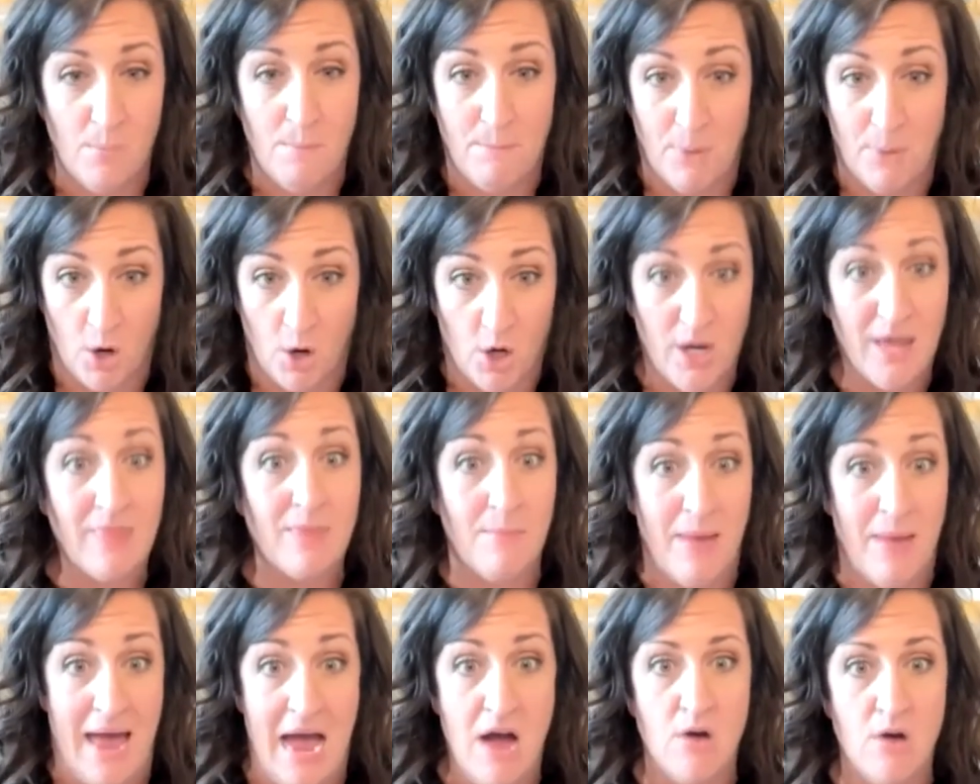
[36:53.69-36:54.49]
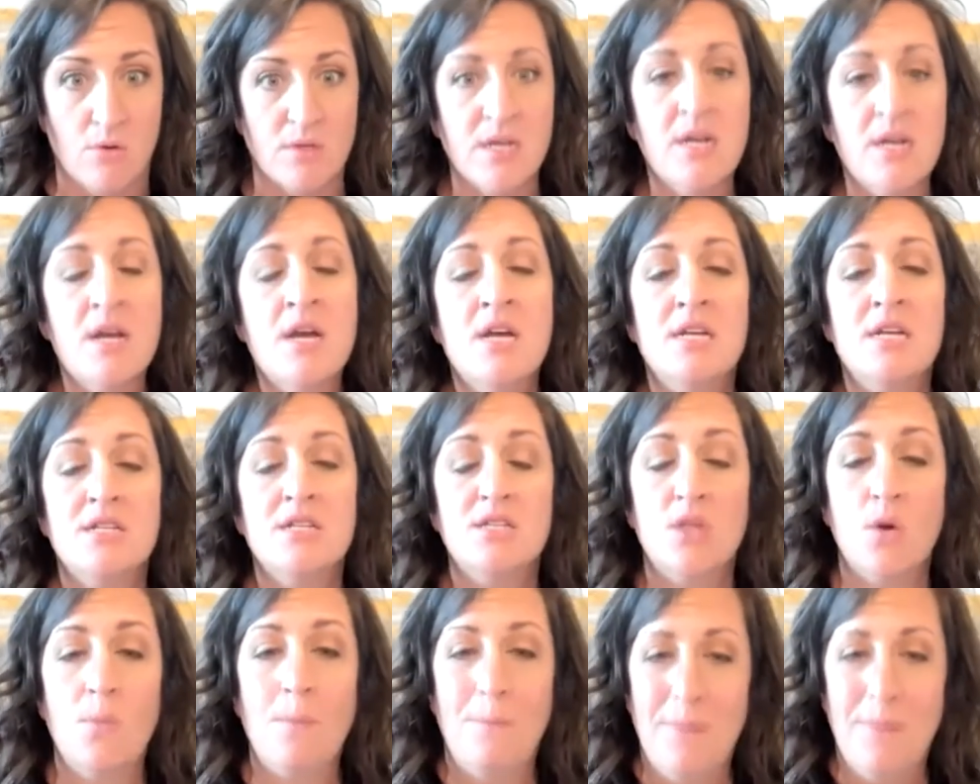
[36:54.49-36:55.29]
burning them out.
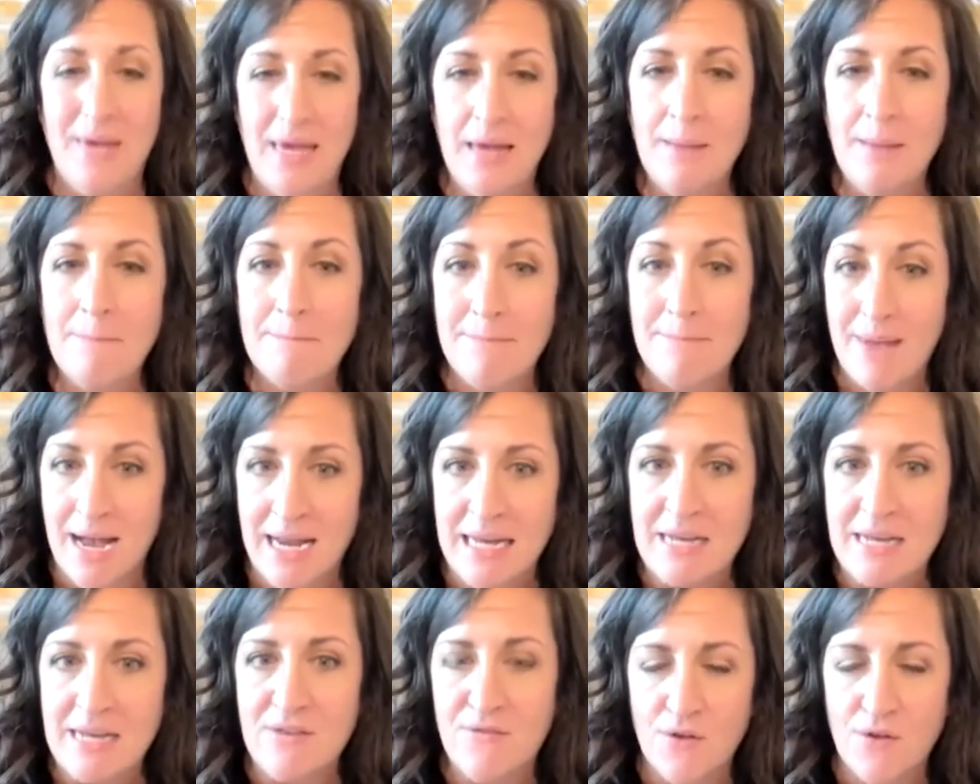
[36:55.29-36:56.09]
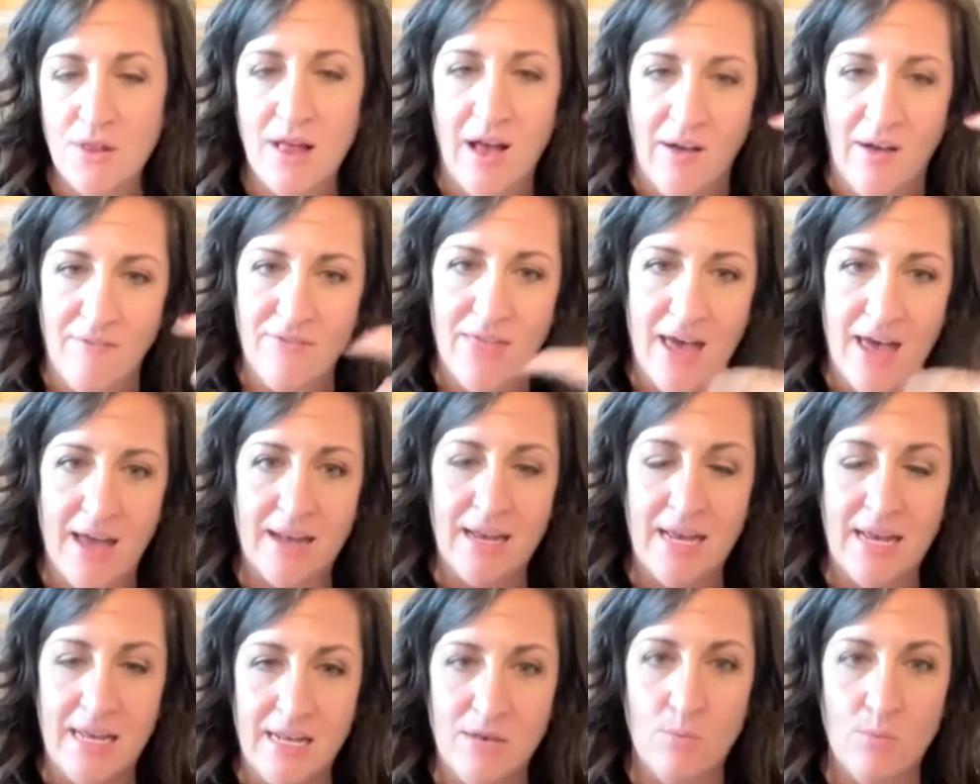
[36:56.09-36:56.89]
So being mindful of that
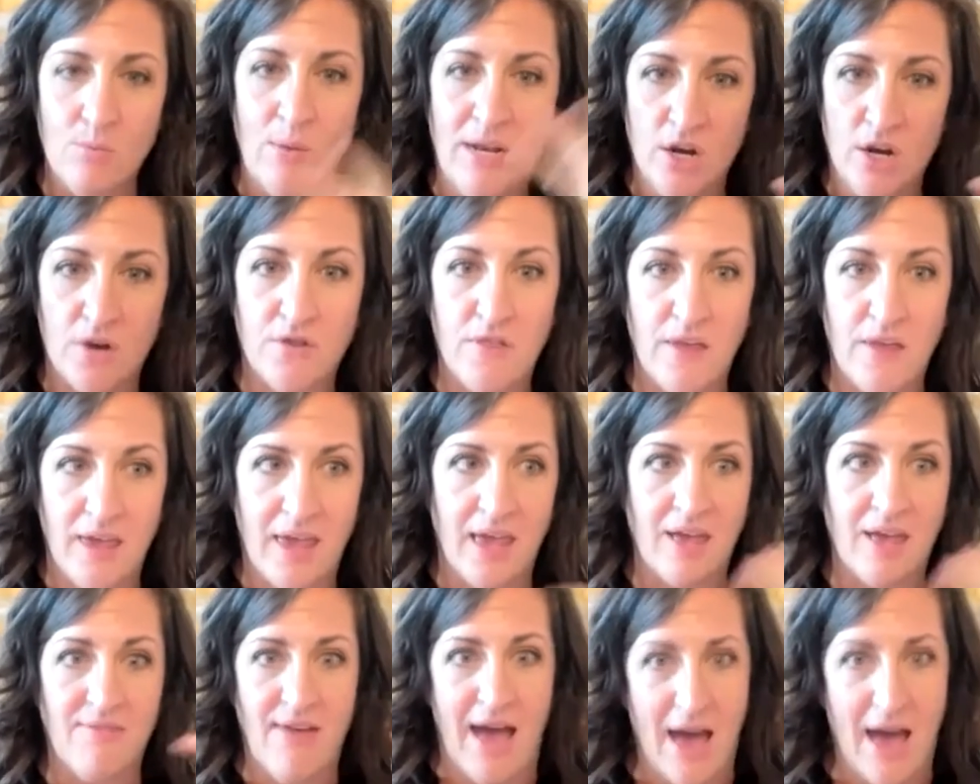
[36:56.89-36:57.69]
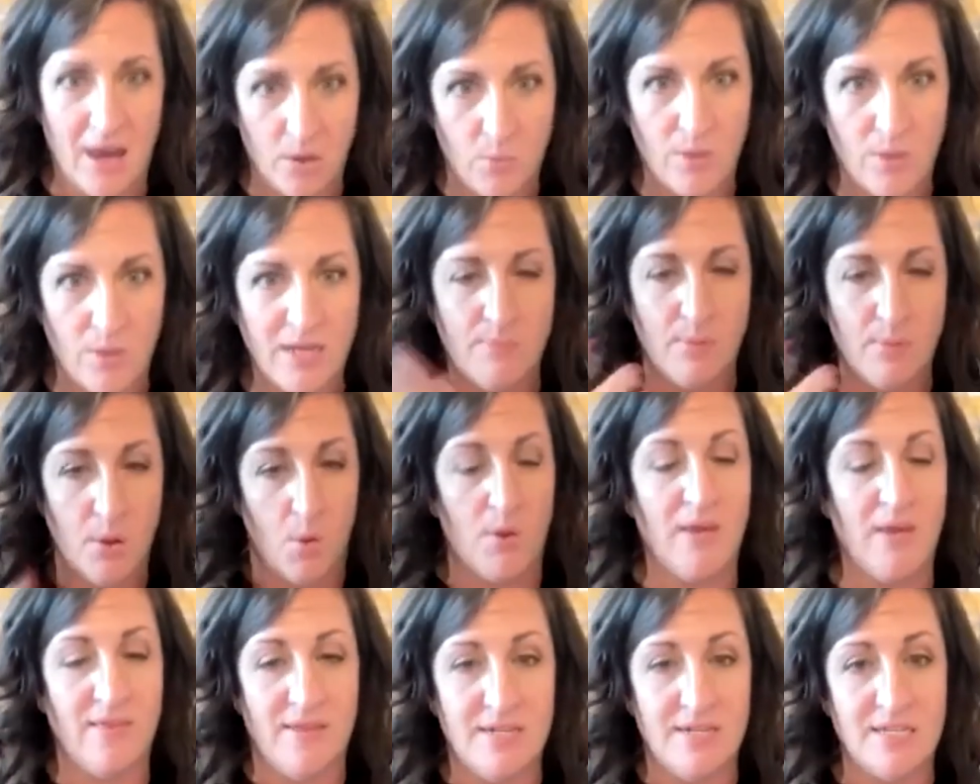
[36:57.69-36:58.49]
when you're thinking of how do we
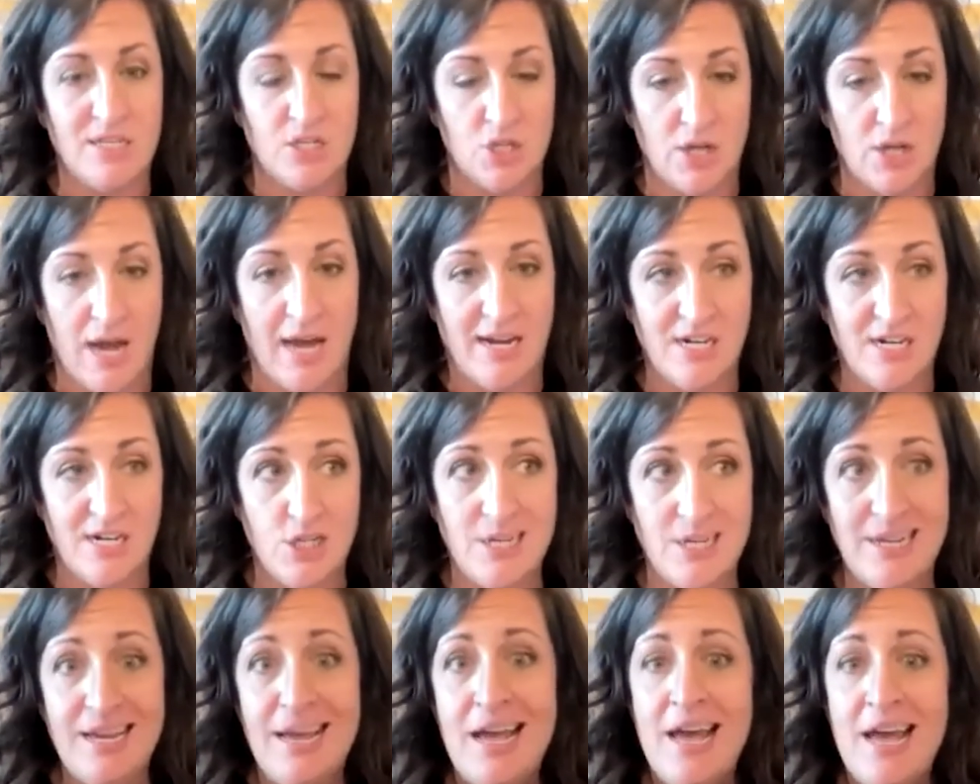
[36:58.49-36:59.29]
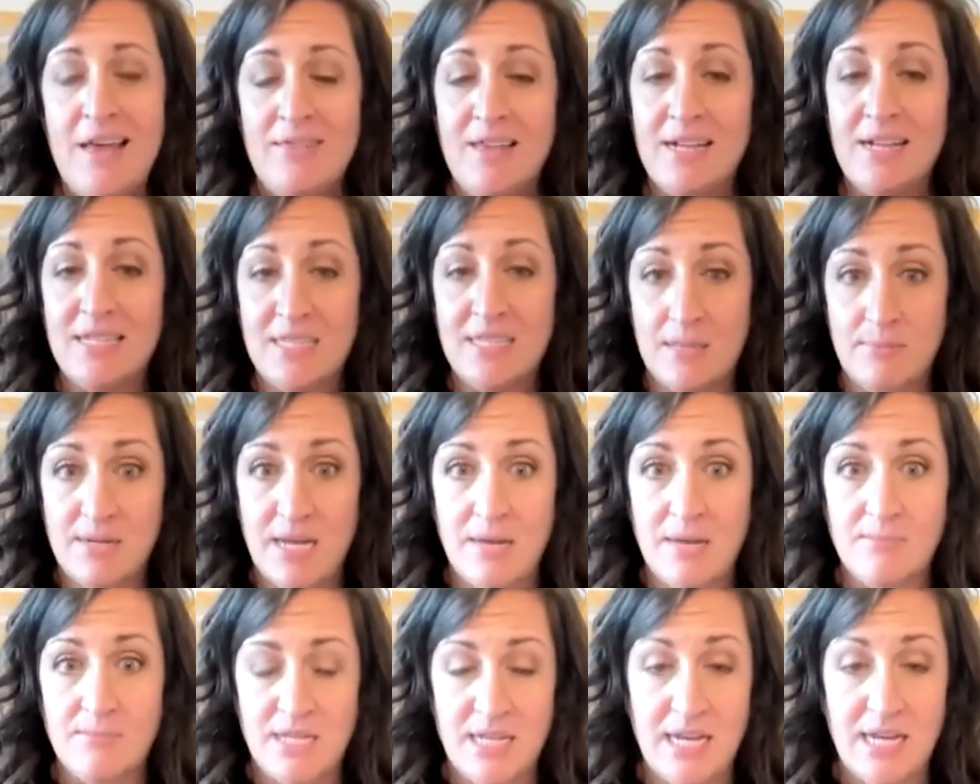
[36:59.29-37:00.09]
deploy this strategy, that
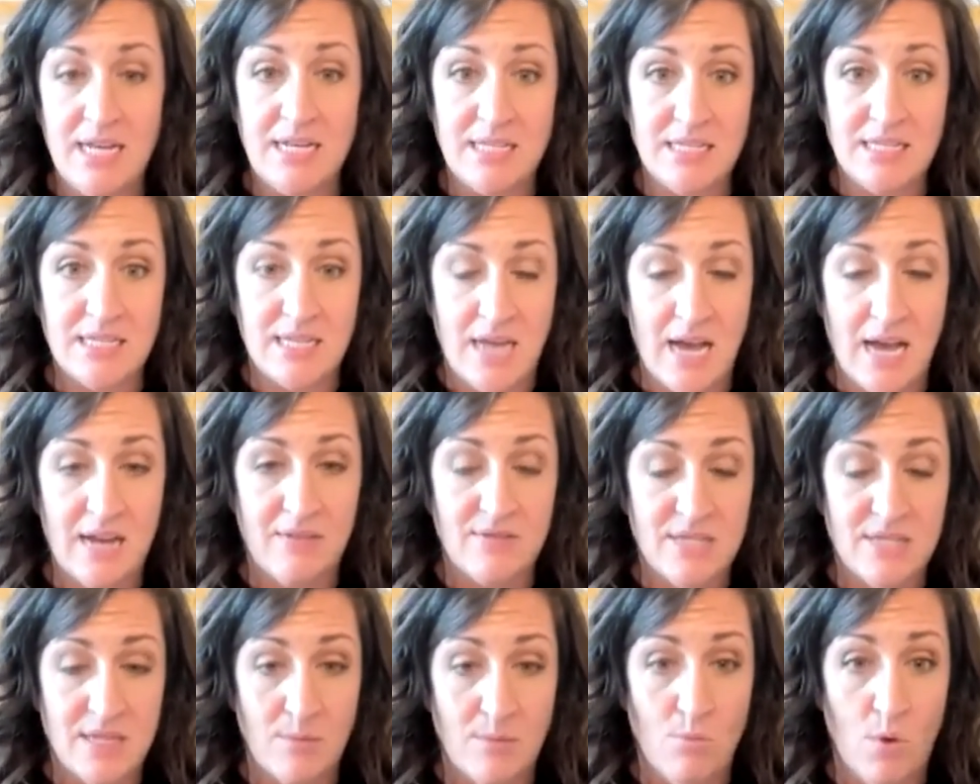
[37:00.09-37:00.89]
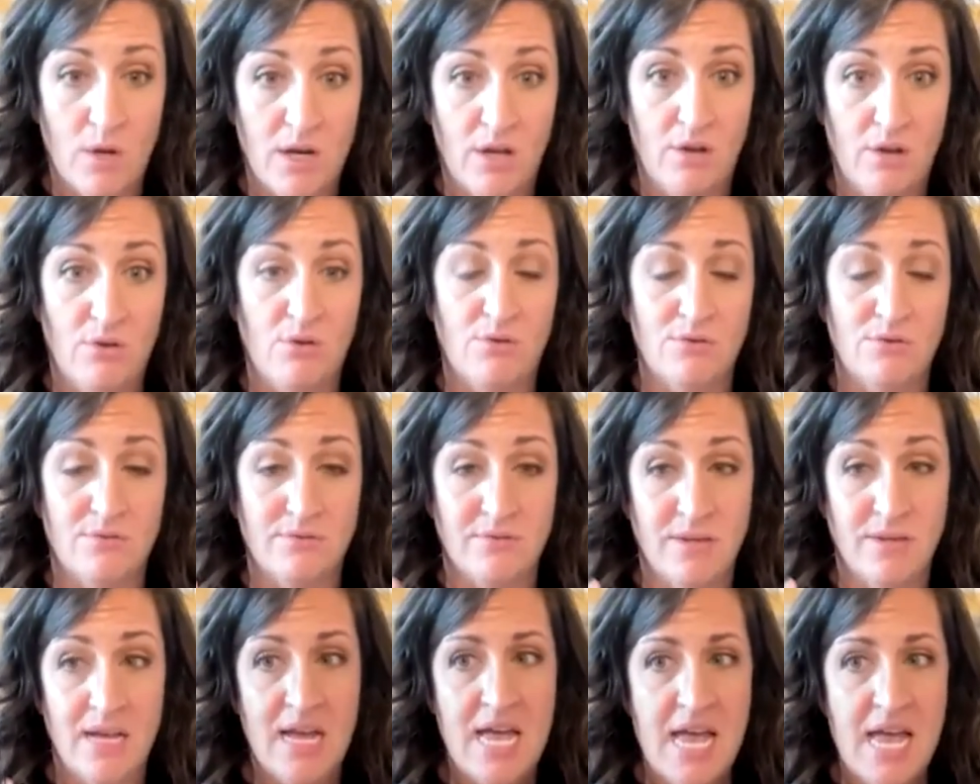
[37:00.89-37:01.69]
sometimes it is kind of someone
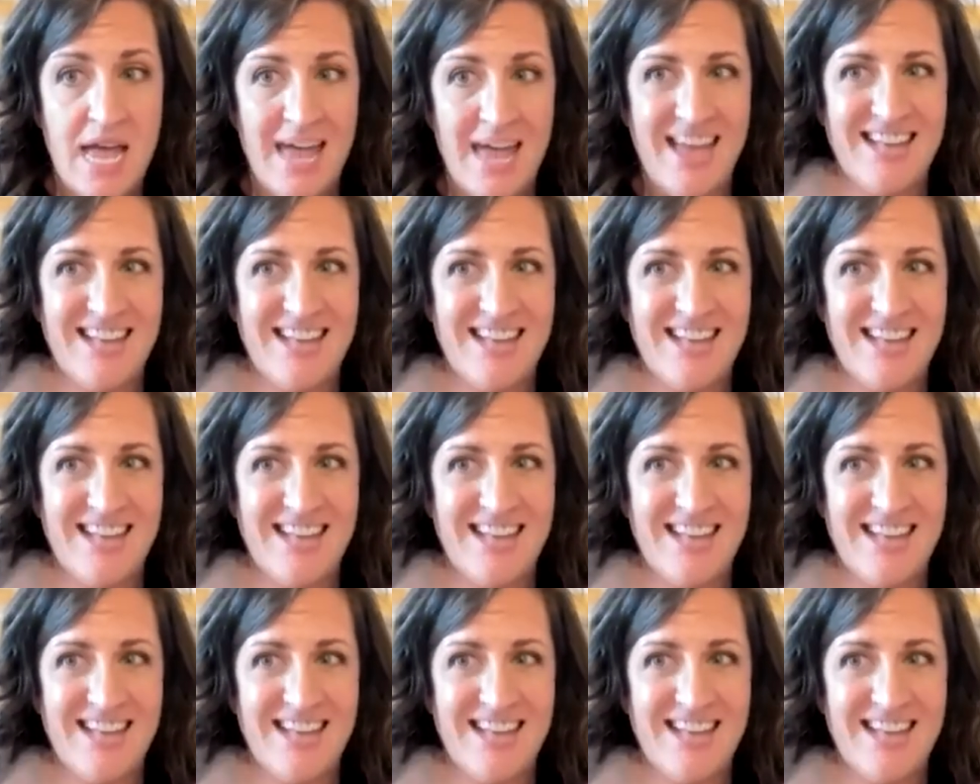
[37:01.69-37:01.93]
who is